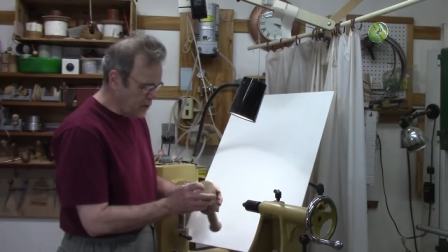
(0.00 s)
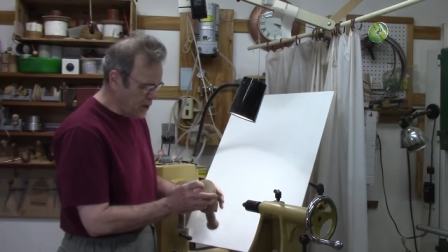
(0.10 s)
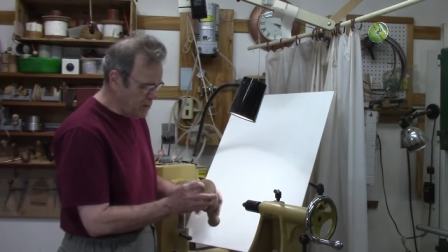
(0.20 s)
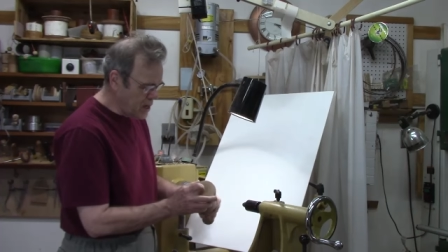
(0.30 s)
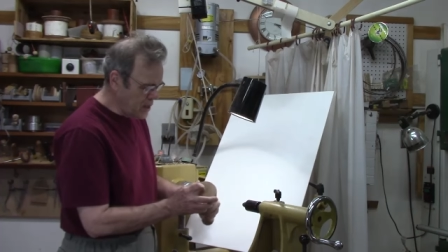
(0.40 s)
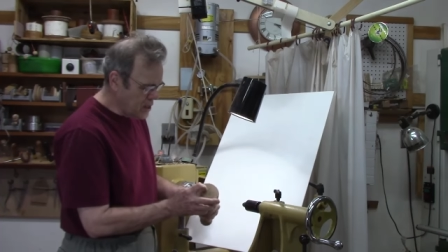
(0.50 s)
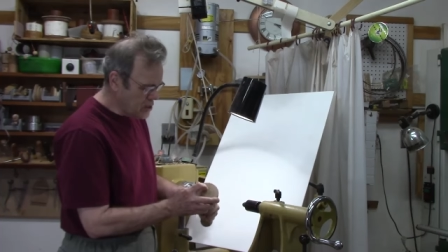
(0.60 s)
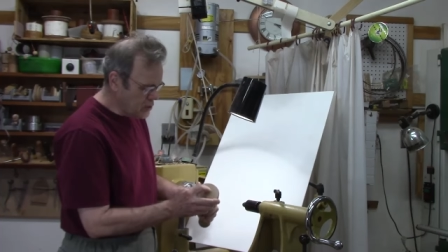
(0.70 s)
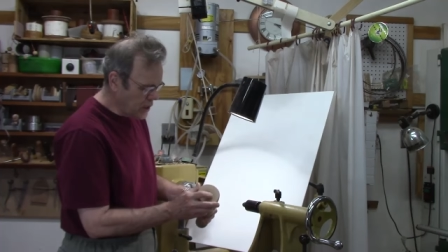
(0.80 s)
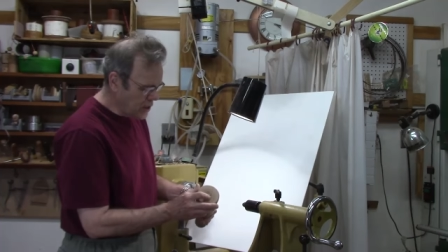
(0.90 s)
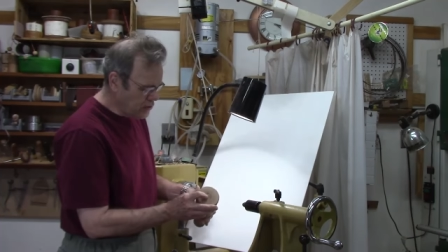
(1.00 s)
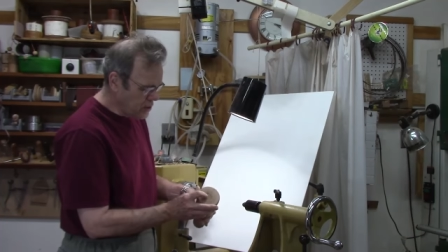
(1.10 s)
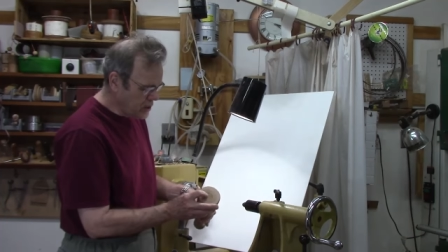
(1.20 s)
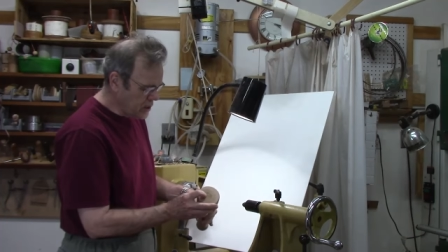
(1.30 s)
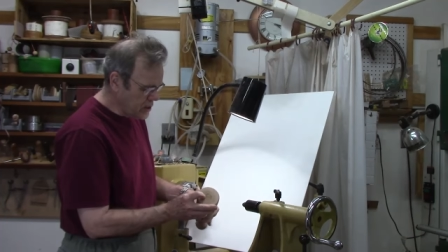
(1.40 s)
When I made this one, I
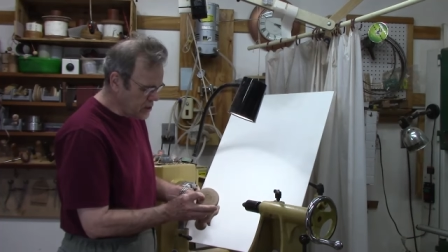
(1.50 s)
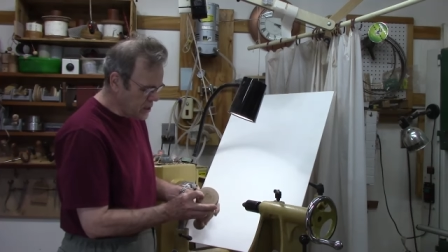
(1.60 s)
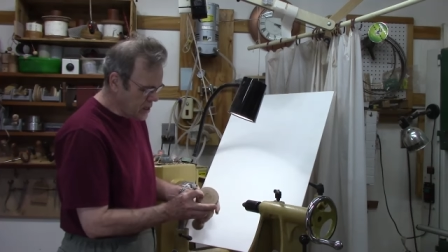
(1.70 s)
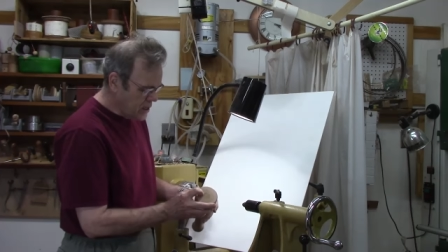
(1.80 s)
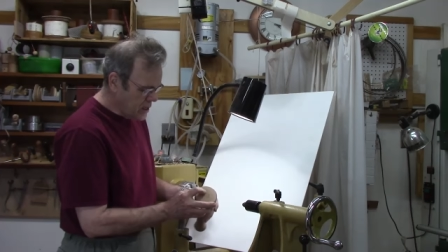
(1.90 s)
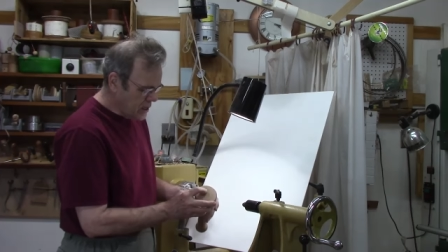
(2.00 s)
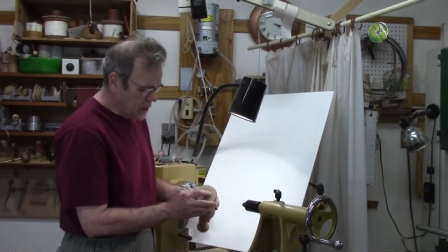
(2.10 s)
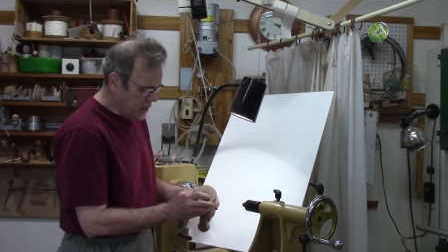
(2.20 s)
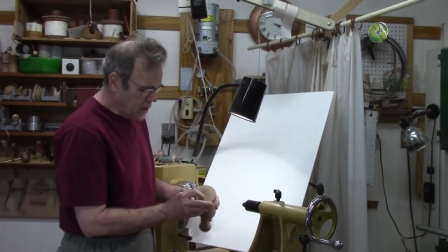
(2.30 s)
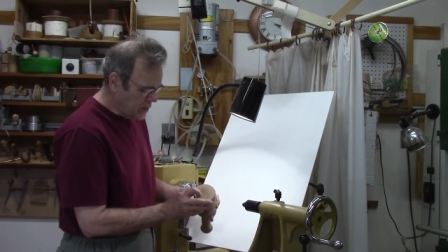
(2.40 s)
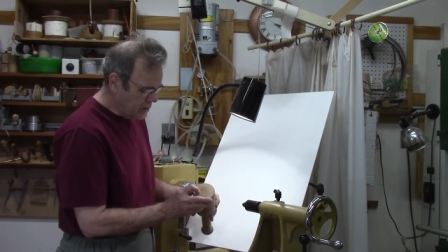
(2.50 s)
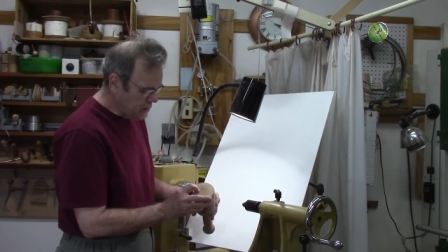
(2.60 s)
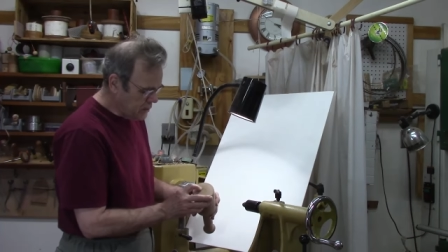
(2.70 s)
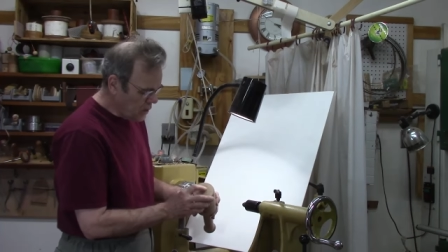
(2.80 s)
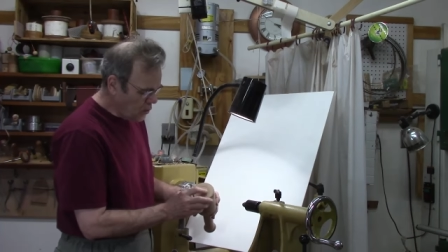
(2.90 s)
drilled this uh,
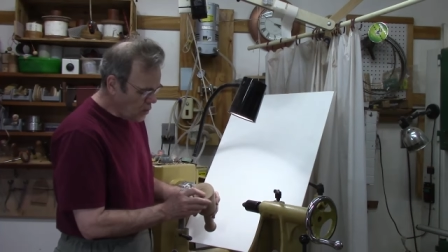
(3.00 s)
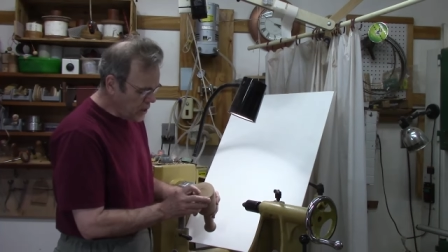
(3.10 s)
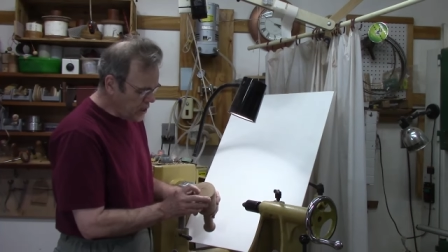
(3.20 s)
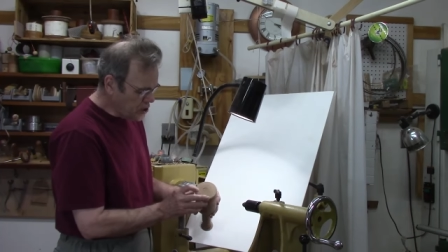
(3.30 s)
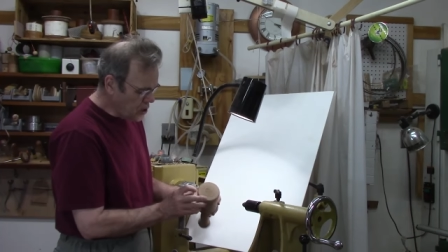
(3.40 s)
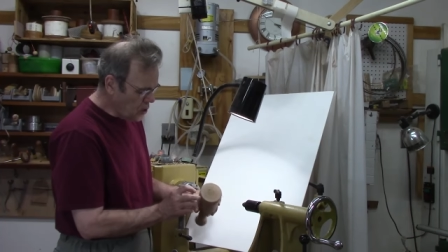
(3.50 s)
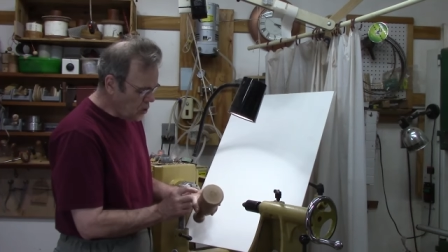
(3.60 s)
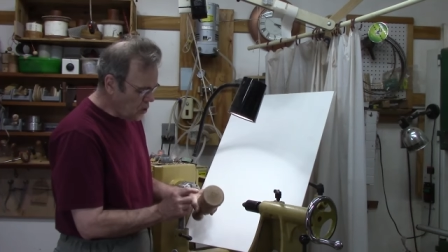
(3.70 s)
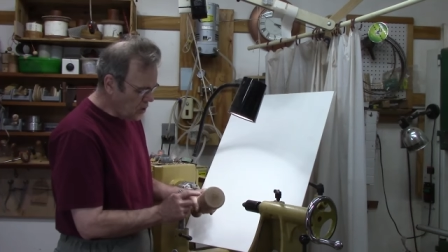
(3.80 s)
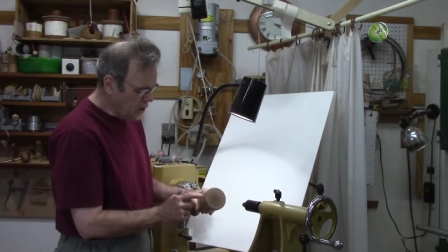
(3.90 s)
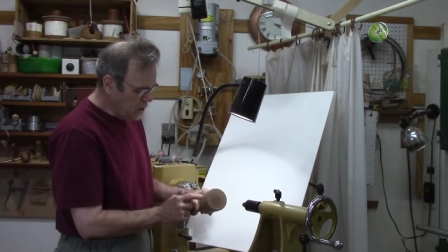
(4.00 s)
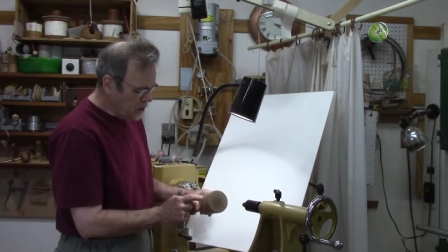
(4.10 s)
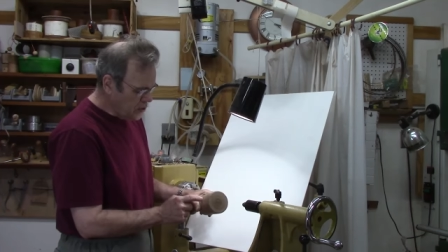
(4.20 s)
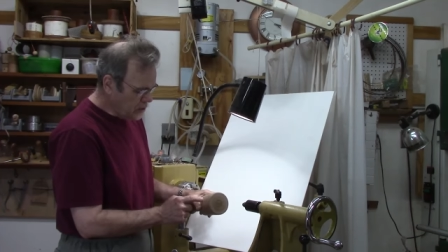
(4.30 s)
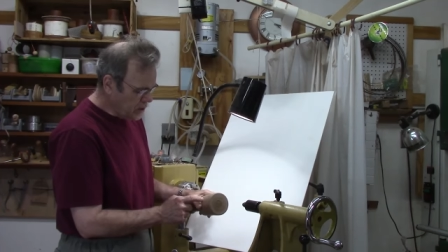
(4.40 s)
a one inch hole,
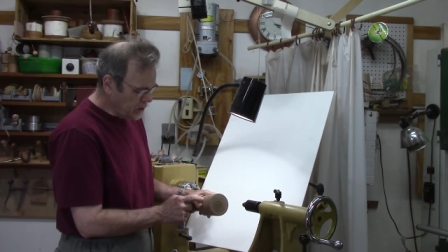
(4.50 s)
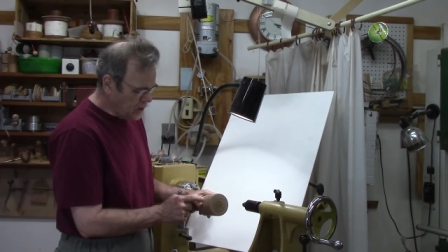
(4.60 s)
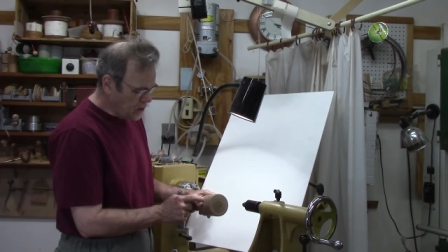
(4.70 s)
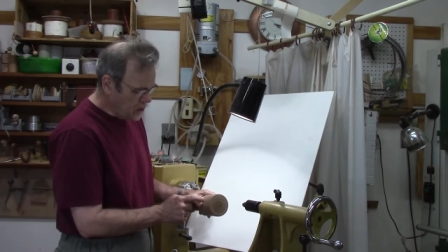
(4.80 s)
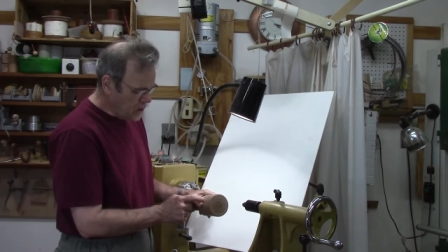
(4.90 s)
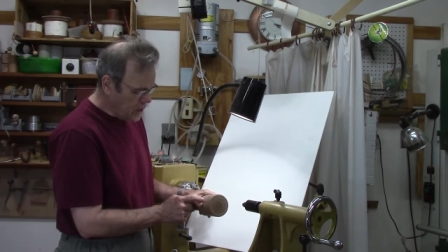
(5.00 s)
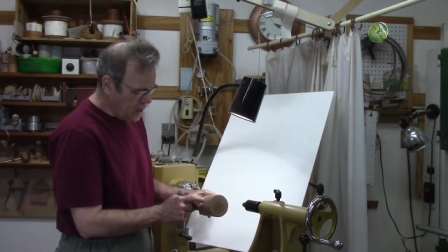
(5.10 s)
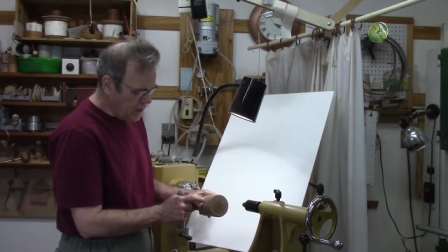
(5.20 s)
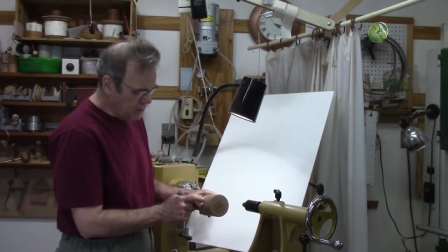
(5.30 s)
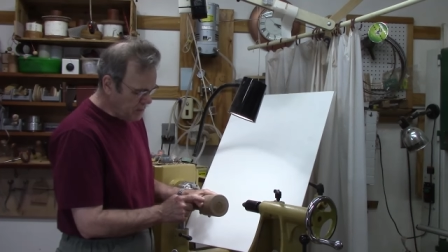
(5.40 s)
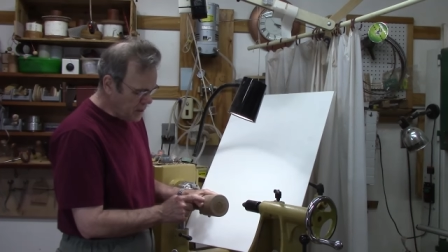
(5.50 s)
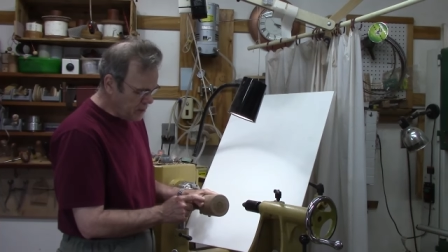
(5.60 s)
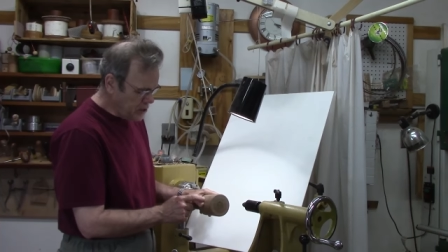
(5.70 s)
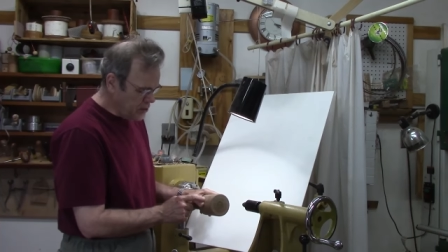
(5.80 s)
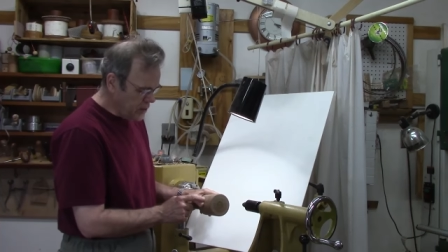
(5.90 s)
drilled it oh uh,
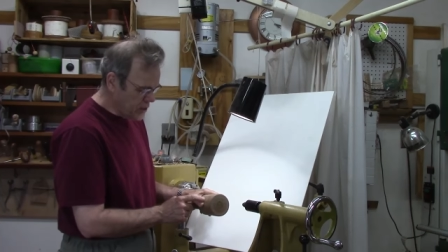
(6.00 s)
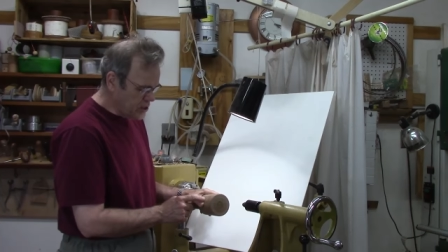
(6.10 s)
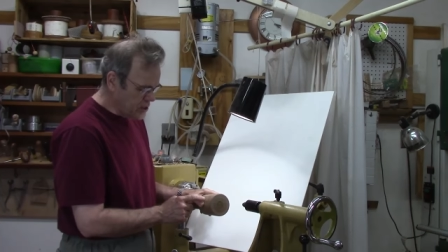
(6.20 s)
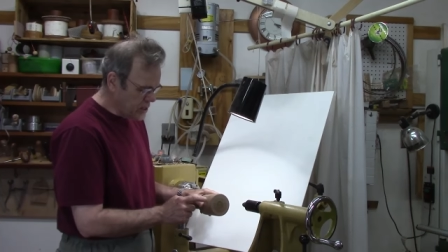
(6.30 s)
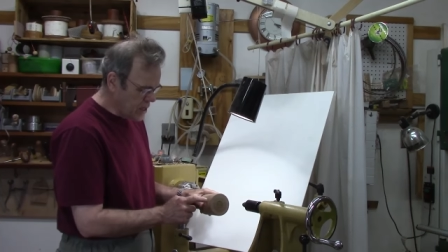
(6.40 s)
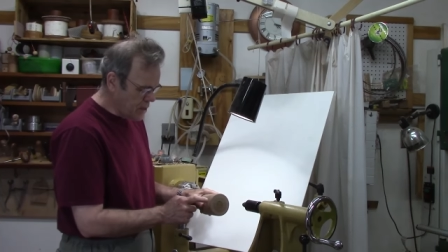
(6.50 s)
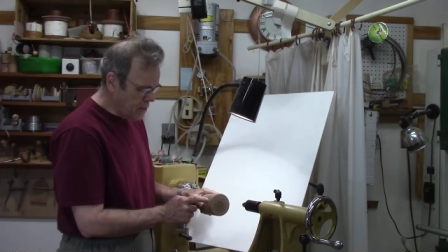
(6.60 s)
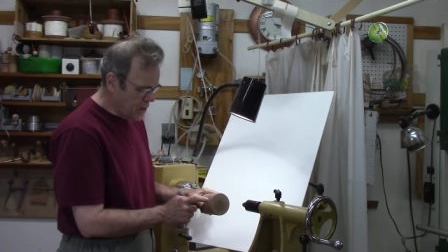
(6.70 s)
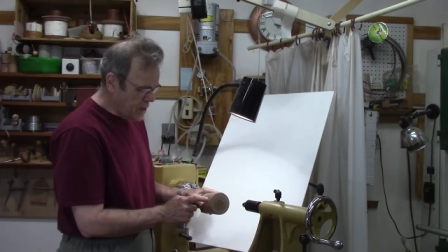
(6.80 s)
maybe two inches deep,